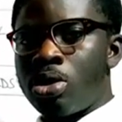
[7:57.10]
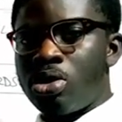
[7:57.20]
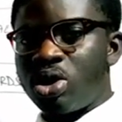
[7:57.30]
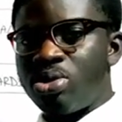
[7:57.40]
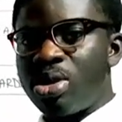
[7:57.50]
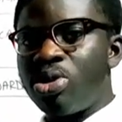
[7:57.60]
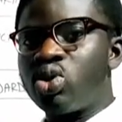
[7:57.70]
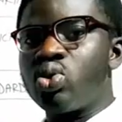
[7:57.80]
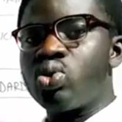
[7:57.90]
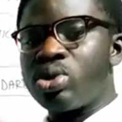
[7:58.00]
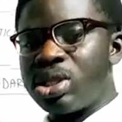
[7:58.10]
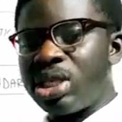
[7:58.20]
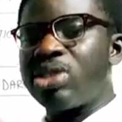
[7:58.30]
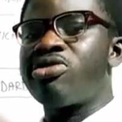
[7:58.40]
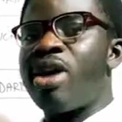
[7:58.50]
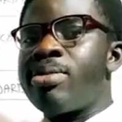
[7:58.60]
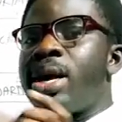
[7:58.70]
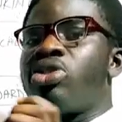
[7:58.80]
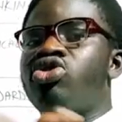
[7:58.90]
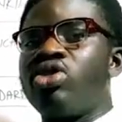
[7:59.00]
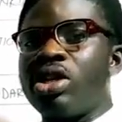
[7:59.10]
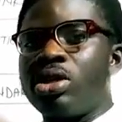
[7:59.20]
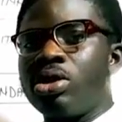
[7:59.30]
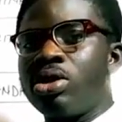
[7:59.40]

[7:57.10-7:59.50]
you should be able to describe that tree